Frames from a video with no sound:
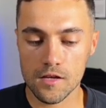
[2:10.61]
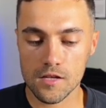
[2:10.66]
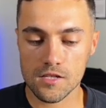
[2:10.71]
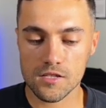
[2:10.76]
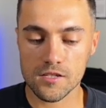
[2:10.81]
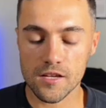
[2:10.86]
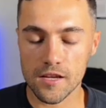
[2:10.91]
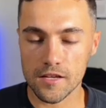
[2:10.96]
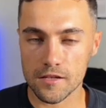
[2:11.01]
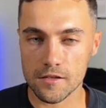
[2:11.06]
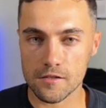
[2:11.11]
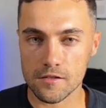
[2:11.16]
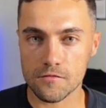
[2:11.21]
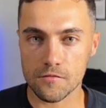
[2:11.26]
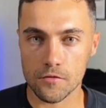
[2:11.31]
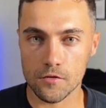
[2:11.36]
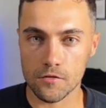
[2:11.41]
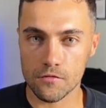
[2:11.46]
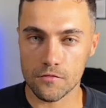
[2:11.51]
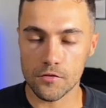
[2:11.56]
settings
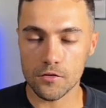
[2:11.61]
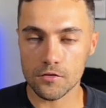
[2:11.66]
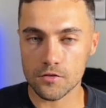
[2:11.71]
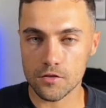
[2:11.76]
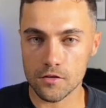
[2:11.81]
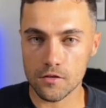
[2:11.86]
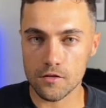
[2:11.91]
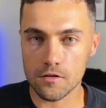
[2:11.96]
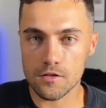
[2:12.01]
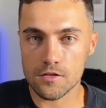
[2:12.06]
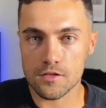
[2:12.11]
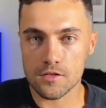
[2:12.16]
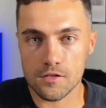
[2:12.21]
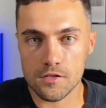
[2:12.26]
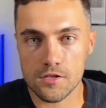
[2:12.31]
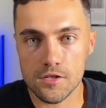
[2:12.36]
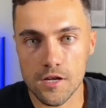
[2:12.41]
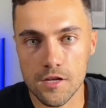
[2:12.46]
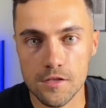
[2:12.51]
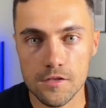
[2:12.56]
for filters
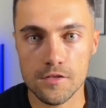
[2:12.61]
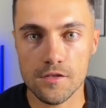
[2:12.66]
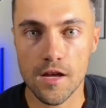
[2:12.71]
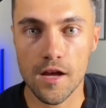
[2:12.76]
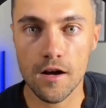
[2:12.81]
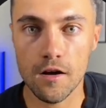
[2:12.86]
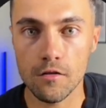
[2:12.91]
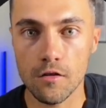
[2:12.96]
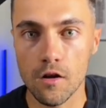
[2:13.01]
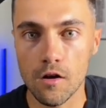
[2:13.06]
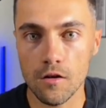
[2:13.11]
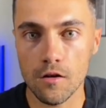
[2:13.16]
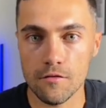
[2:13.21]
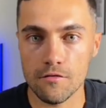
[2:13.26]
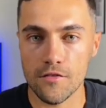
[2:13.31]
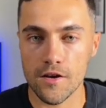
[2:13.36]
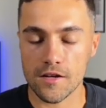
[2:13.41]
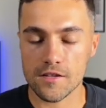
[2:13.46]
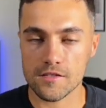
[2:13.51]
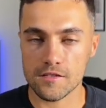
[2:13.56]
and change how long
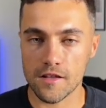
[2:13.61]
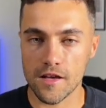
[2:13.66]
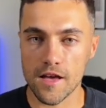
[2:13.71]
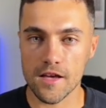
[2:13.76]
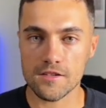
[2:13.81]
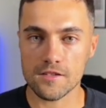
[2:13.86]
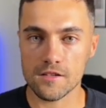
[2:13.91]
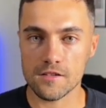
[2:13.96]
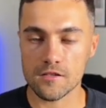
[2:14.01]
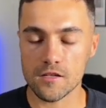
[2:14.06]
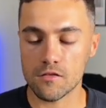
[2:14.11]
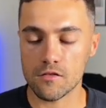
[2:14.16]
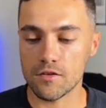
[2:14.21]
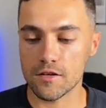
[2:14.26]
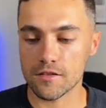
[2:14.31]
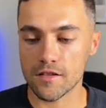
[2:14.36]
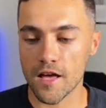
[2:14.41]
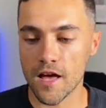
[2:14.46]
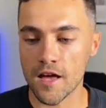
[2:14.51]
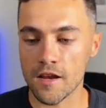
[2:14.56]
effects last and stuff
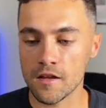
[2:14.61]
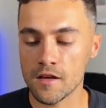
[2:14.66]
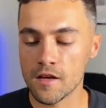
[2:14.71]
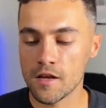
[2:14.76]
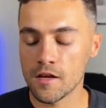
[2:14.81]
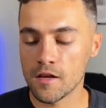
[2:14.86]
like that,